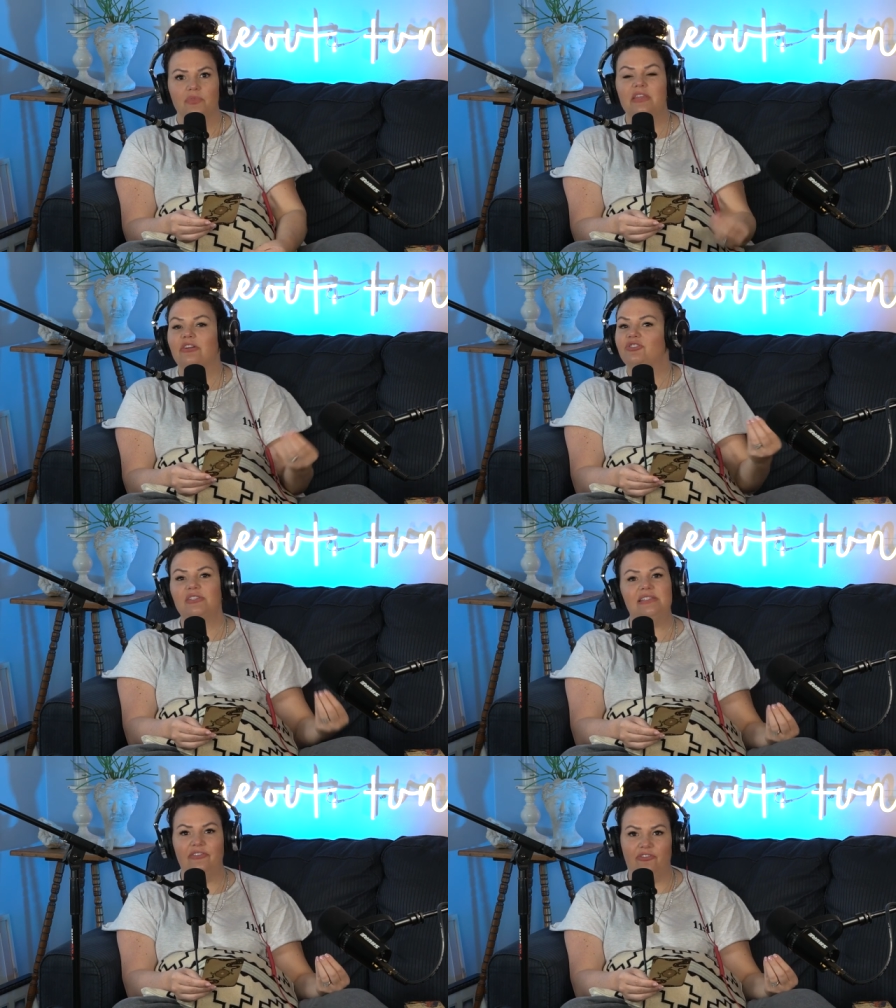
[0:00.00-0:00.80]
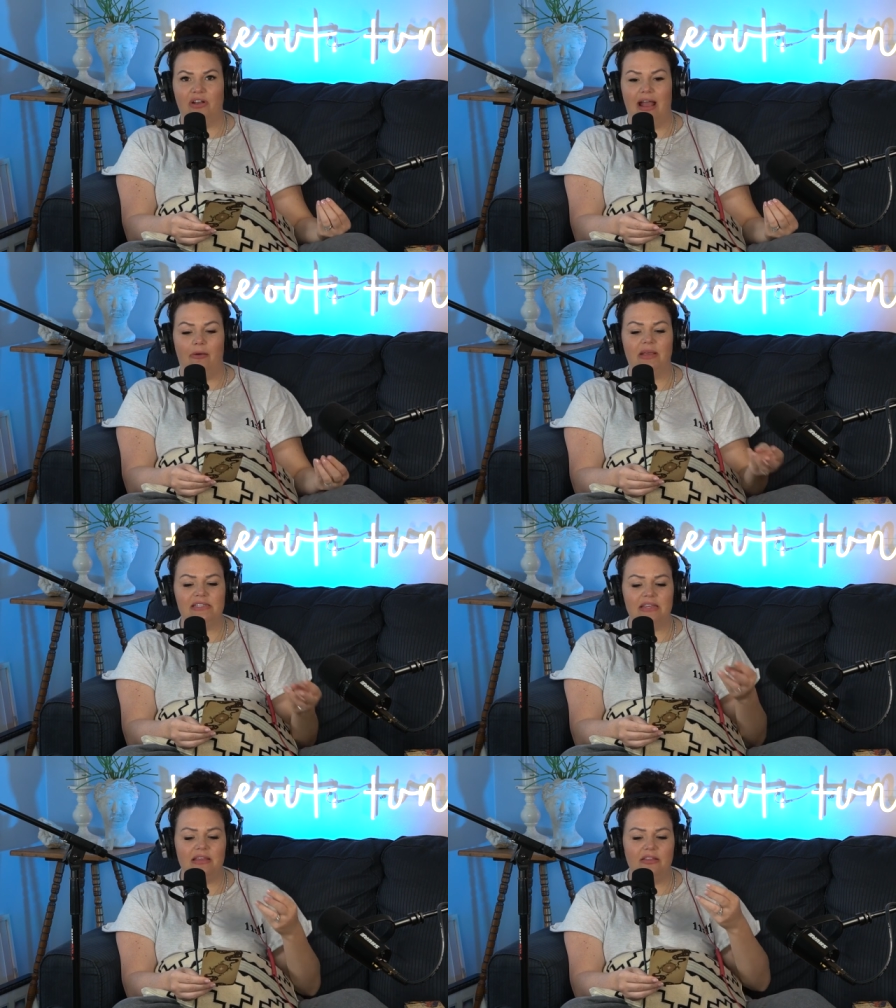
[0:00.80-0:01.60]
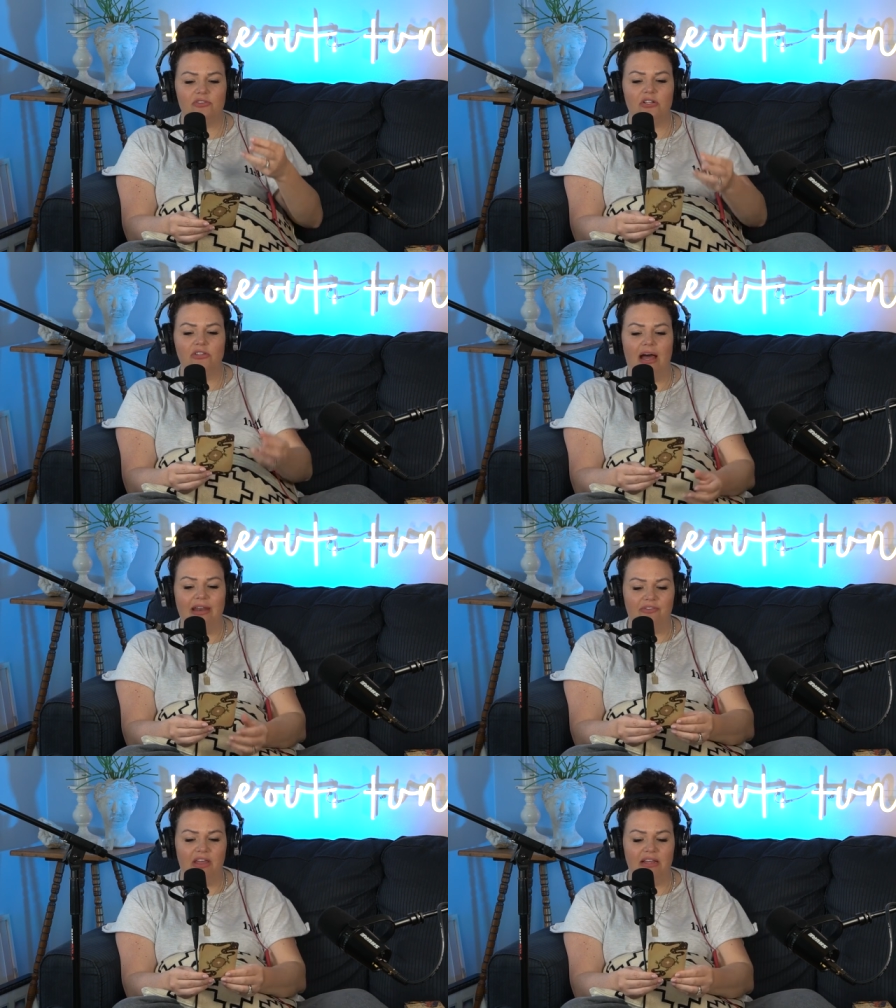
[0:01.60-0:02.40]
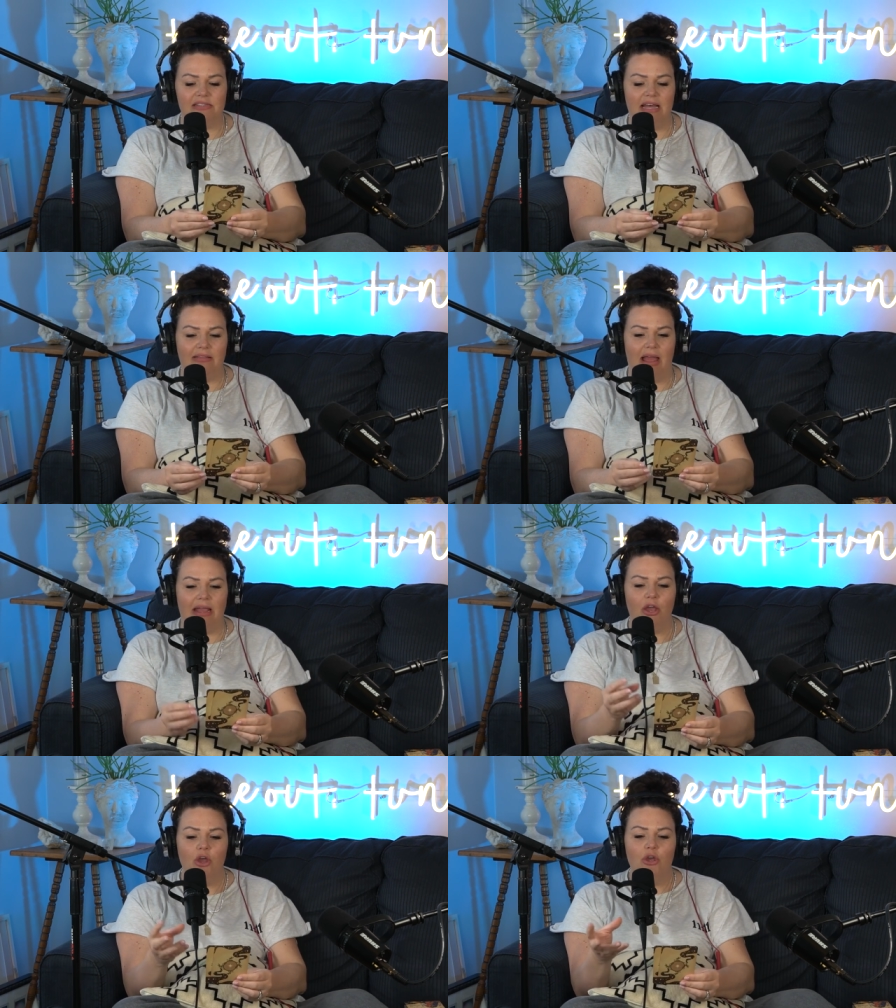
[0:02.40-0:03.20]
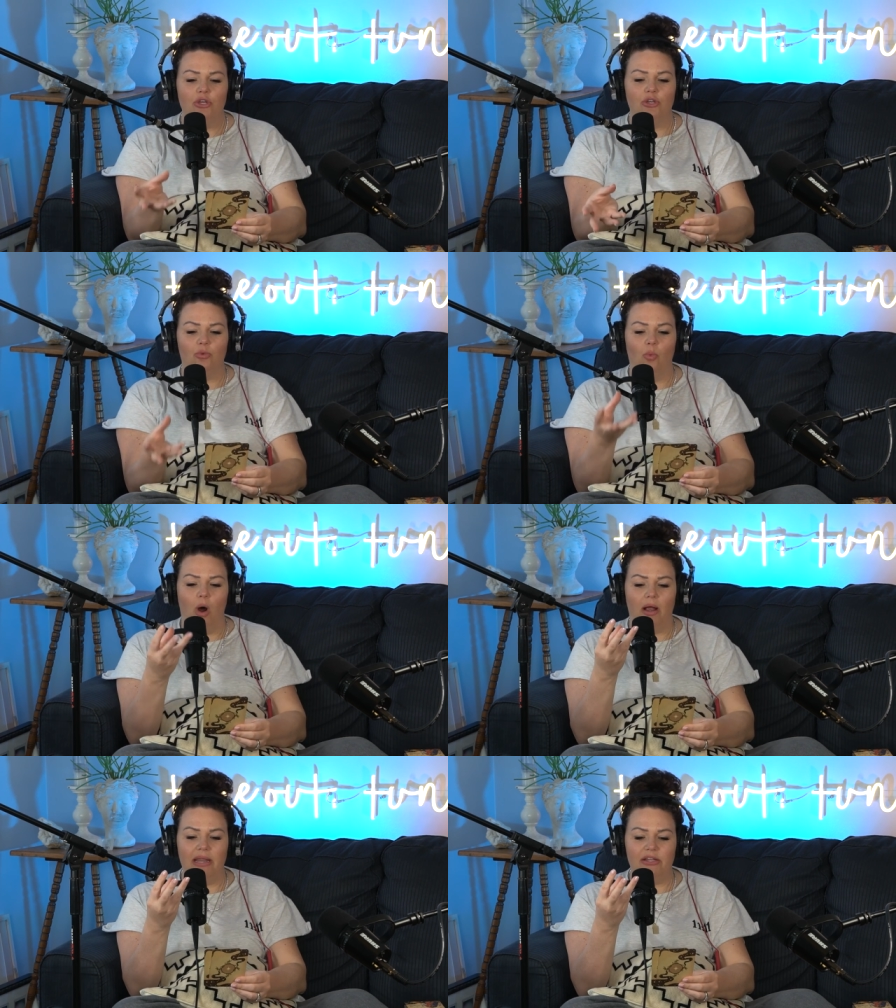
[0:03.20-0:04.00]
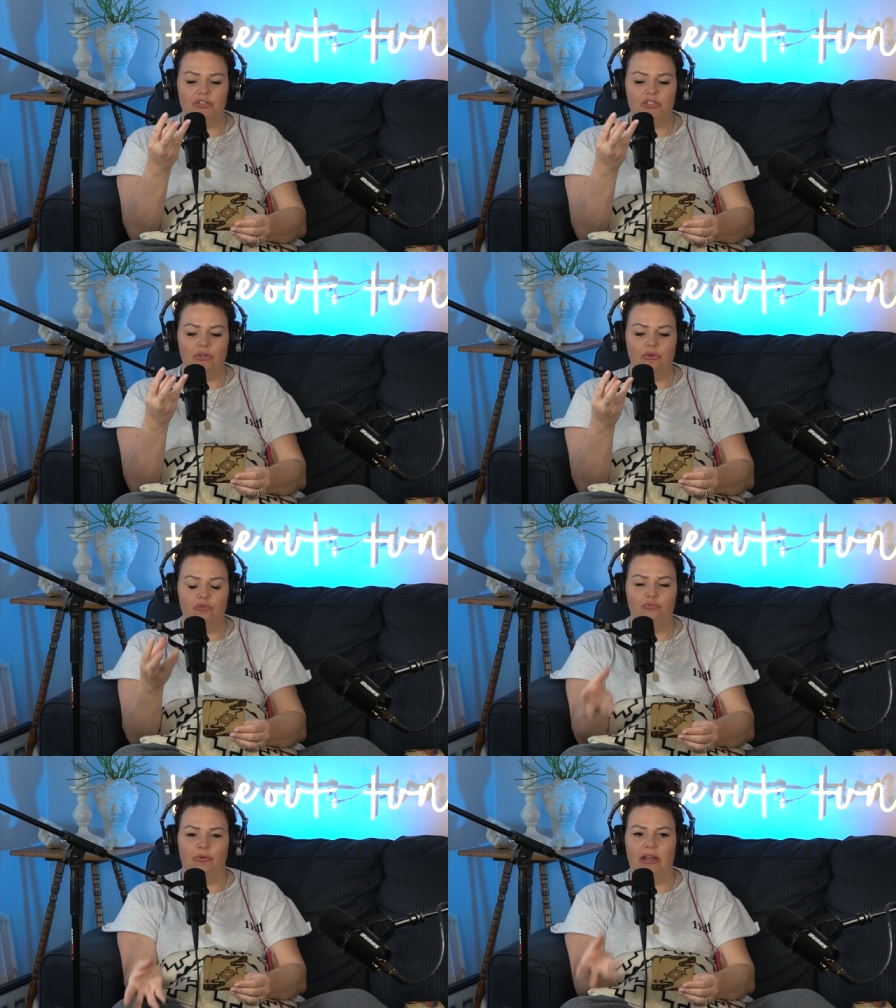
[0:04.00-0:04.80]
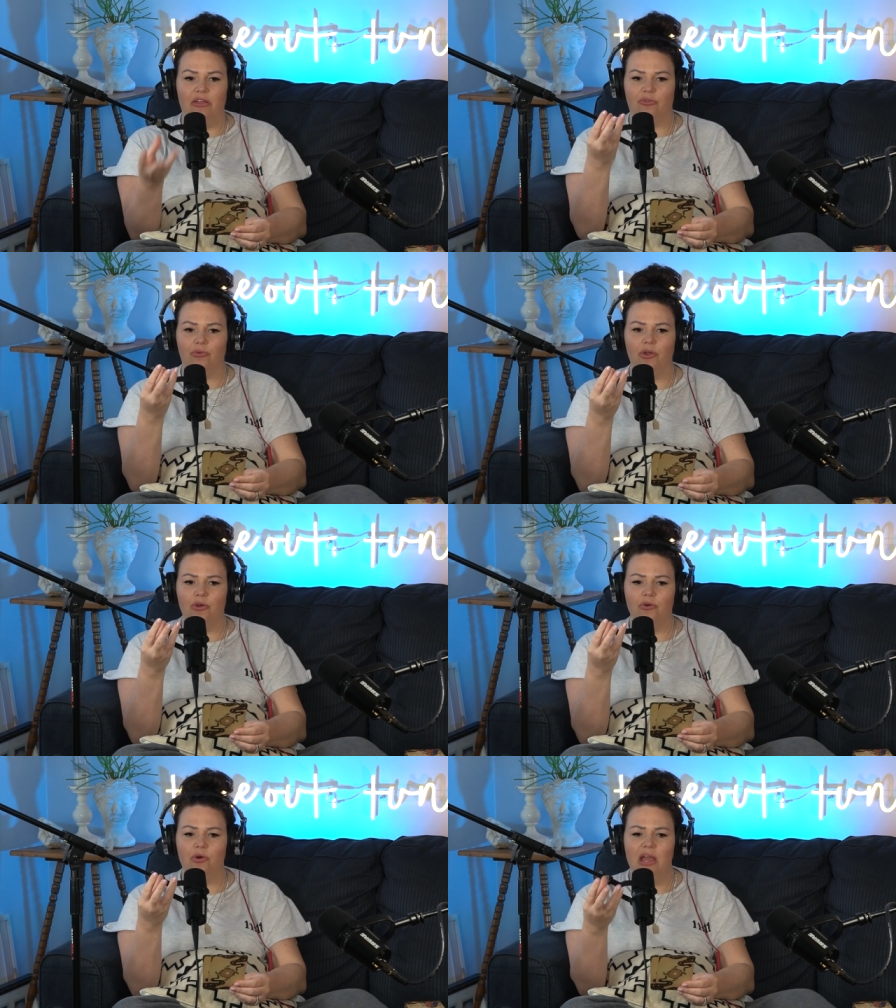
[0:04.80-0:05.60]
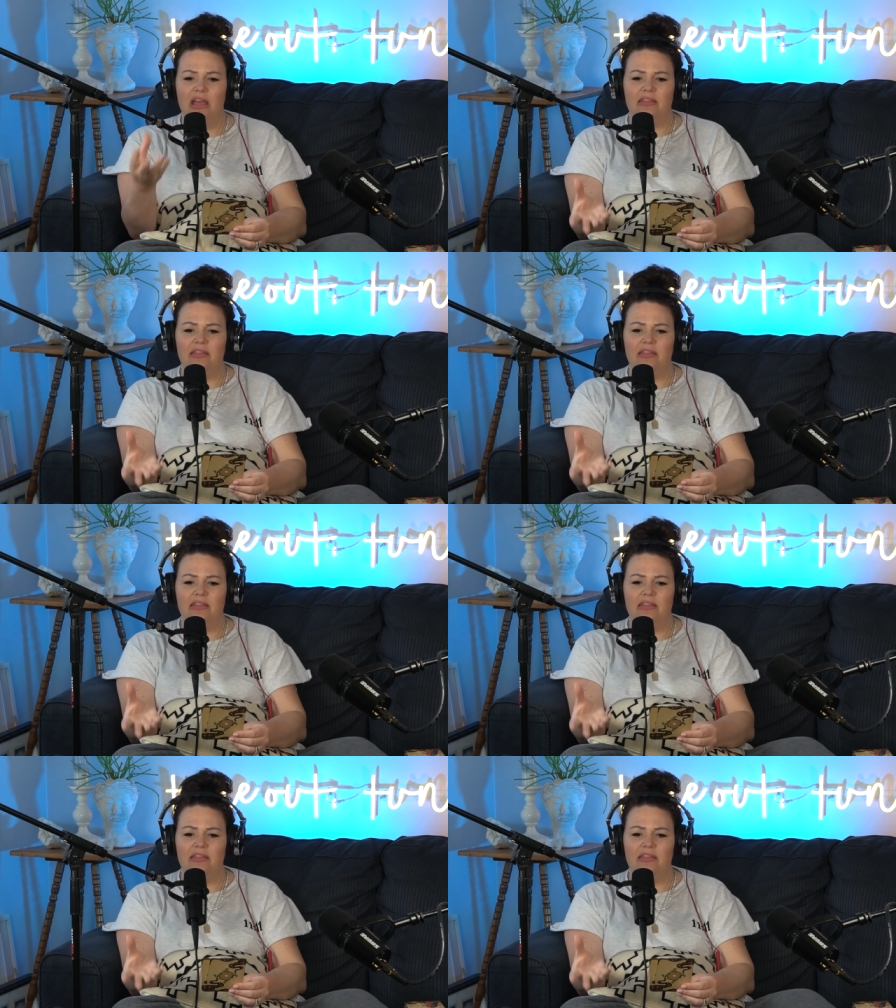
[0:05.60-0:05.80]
they're just different now because I think there's a lot of things that like you're wanting to bring through,